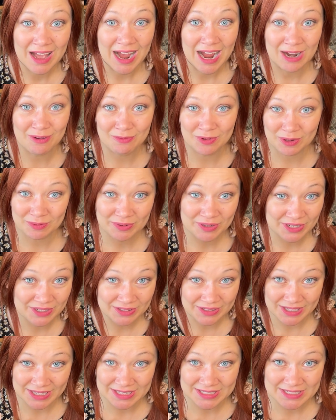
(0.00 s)
I will put a
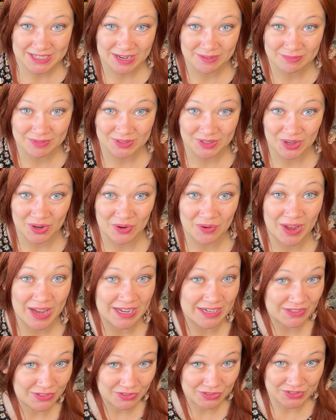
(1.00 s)
link down below
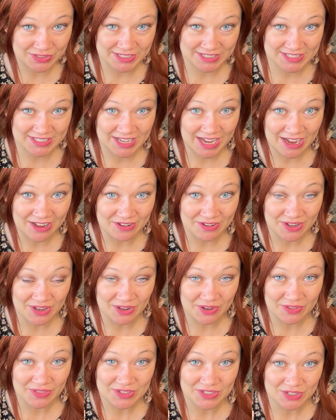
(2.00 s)
and a little discount
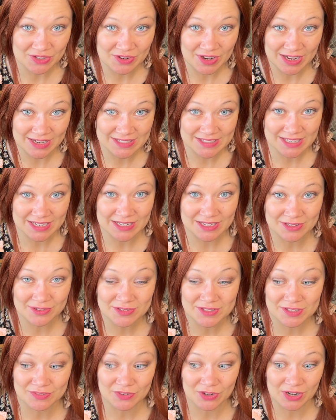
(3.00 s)
code that you guys can
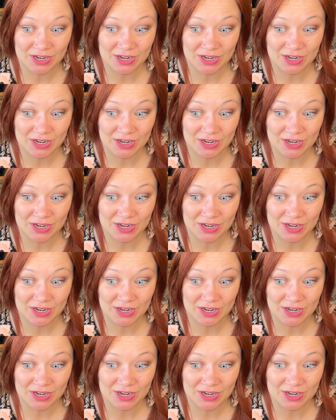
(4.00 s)
use if you're